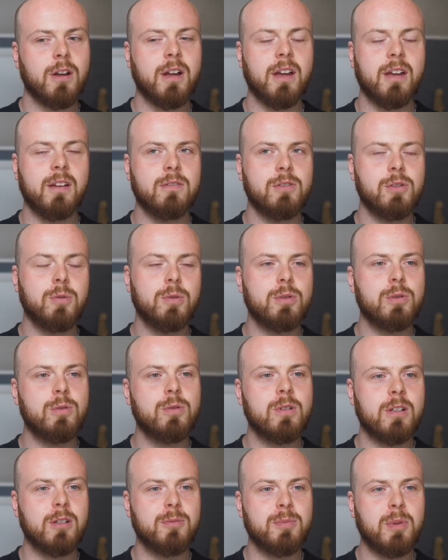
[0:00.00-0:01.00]
Okay, do you want to
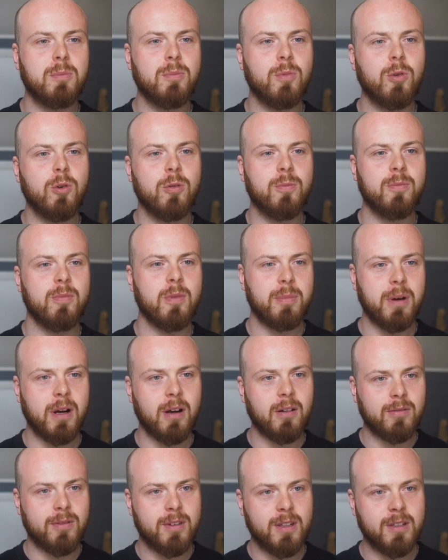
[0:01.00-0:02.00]
talk a little bit more
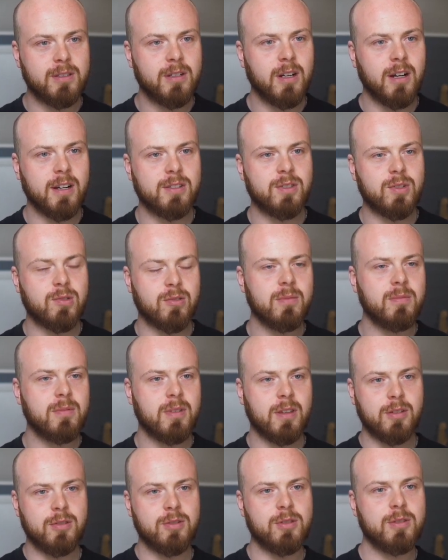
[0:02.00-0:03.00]
about the entire
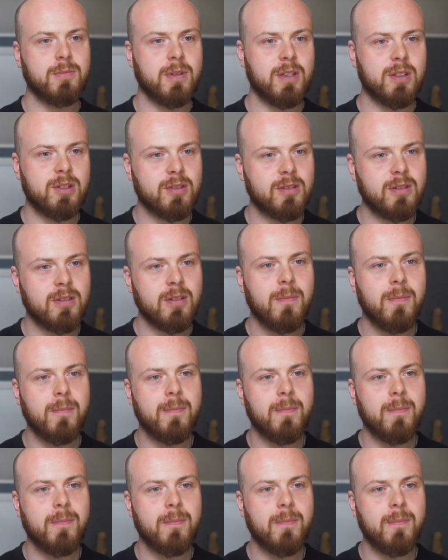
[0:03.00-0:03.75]
script that you just mentioned?